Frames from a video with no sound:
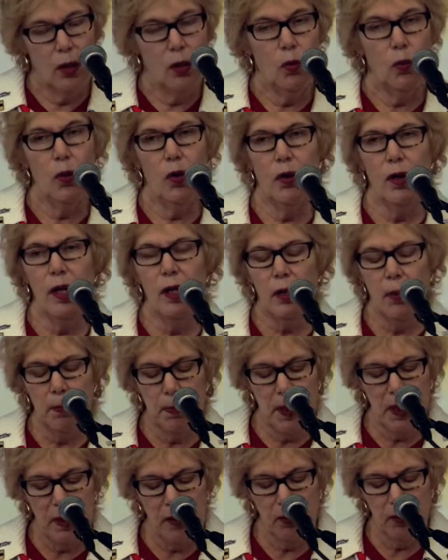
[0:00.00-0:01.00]
We're in
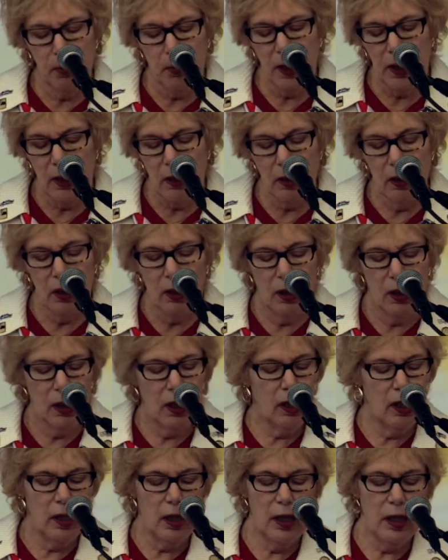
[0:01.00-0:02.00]
appeasement.
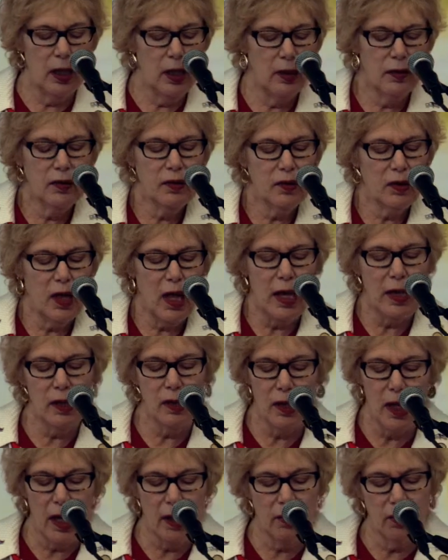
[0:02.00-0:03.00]
It's
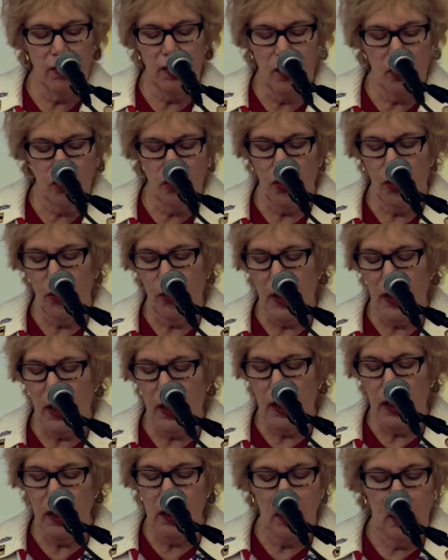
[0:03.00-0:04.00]
like Nazi
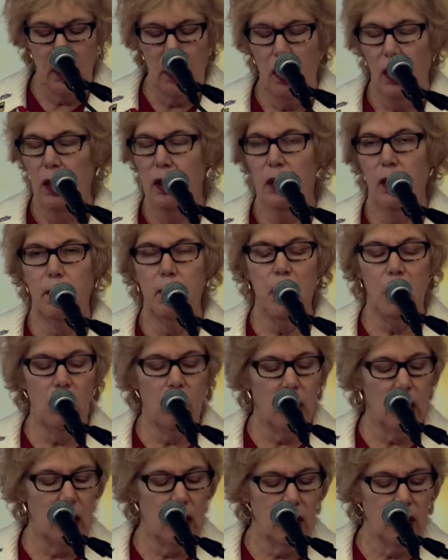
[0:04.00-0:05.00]
Germany. The
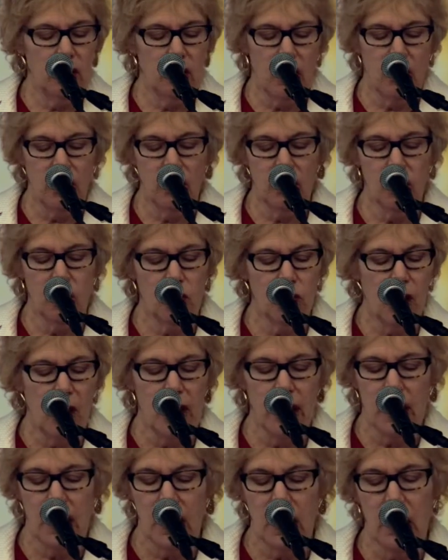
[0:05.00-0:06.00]
parallels are
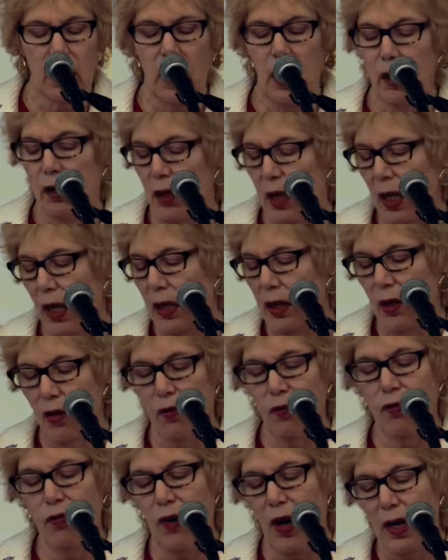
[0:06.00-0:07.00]
striking and they're
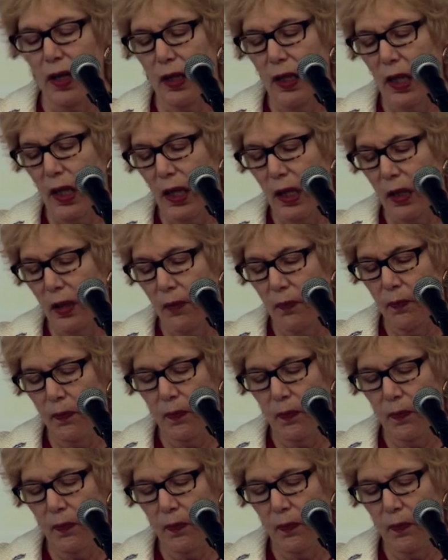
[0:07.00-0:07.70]
frightening.